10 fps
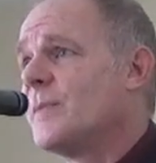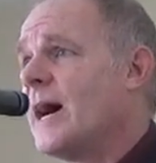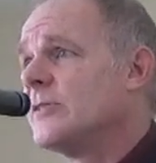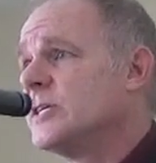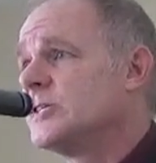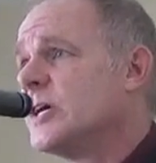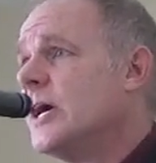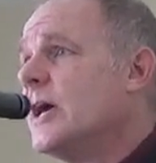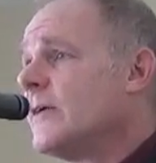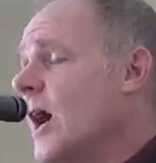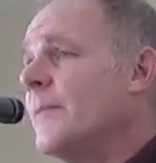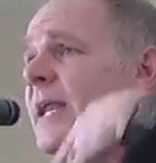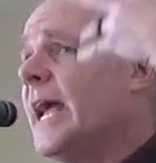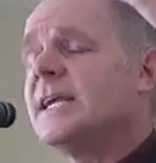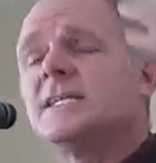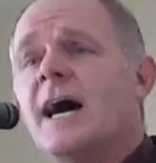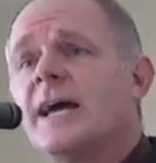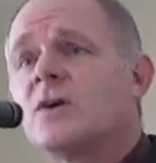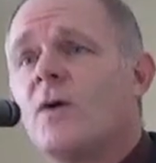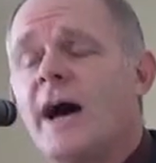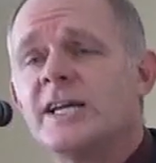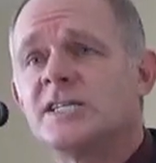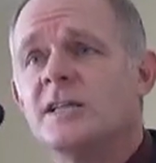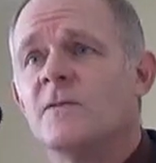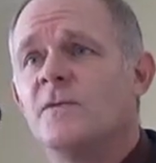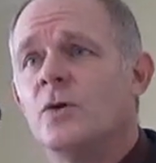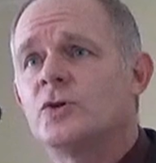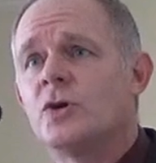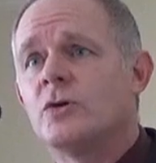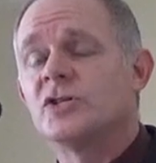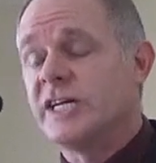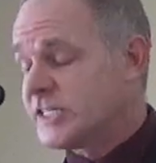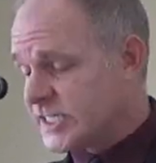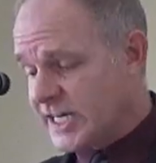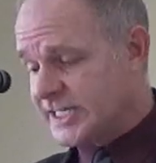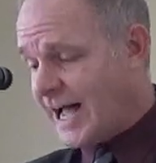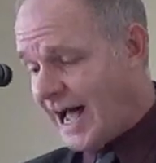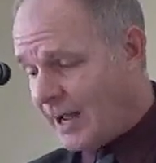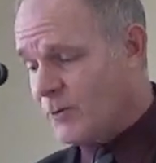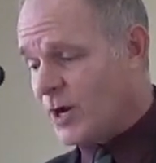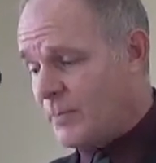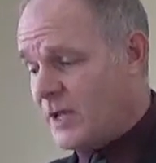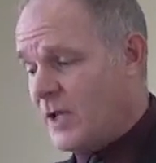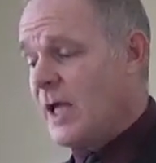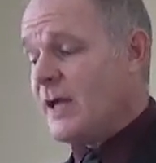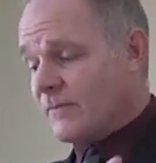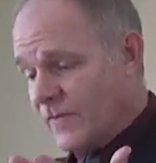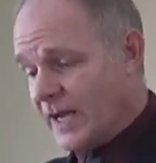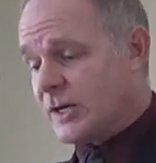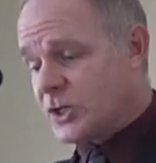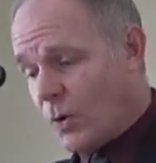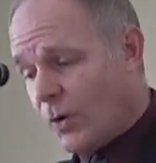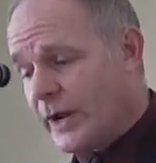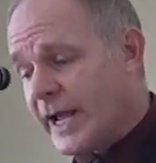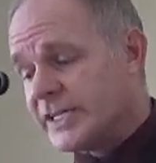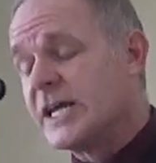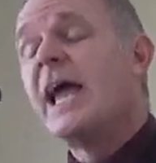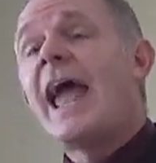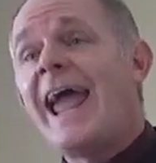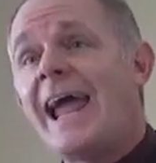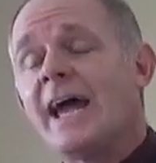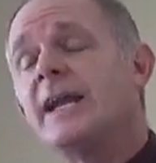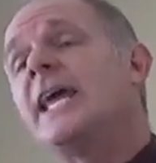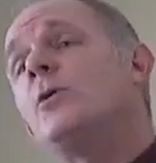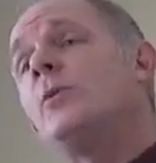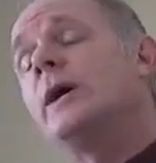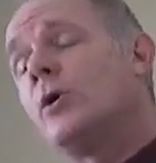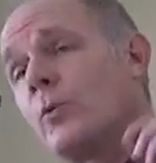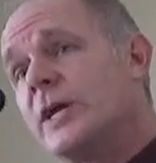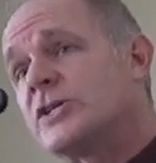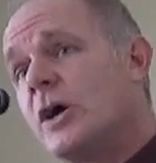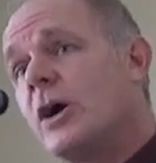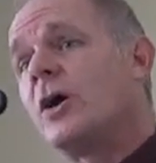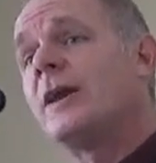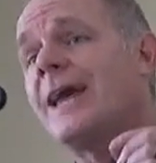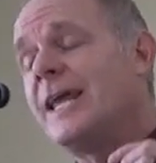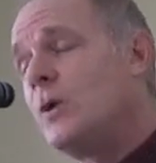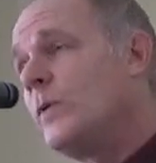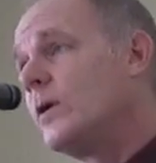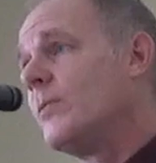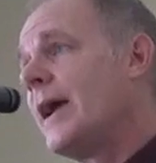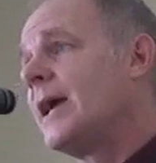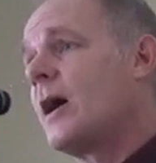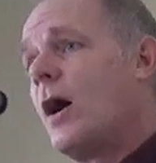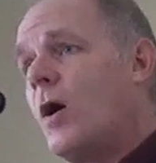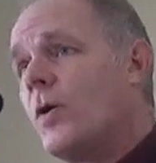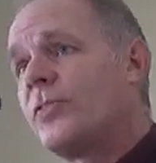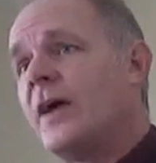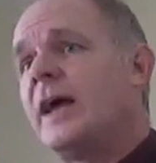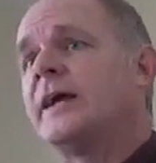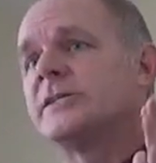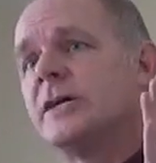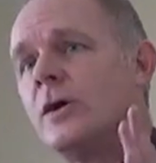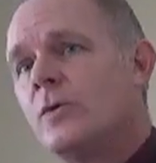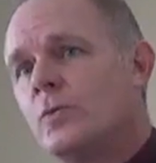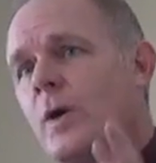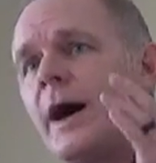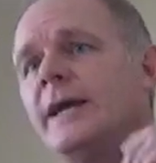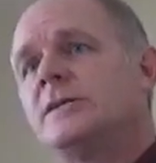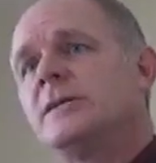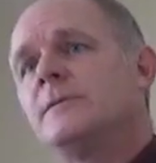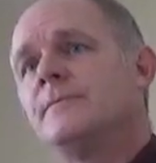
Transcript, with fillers: about this coming antichrist in the future, Jesus says, I'm going to be victorious. And he will return and he will make all things right.